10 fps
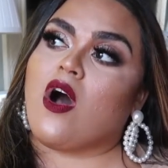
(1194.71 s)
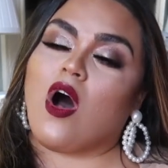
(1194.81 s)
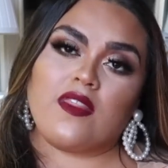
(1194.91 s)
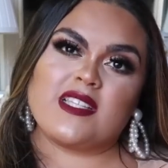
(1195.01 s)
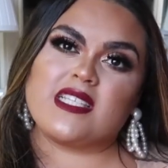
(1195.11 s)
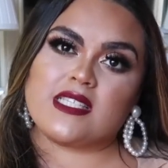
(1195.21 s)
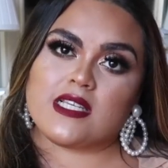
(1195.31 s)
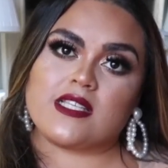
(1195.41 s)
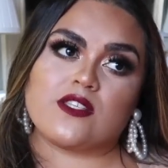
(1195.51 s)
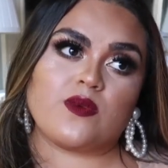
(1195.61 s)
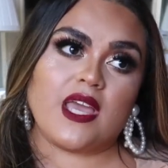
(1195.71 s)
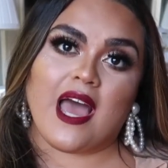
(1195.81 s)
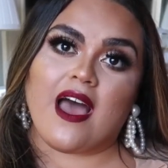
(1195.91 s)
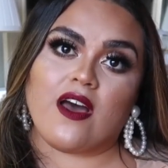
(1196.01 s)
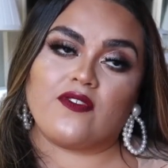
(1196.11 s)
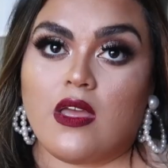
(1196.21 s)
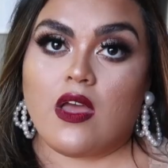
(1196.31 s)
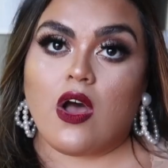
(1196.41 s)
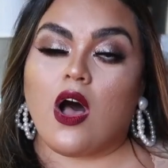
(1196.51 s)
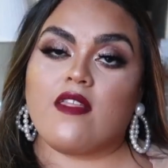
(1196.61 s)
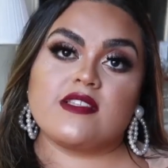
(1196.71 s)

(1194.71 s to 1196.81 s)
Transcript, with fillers: all the diseases we have, all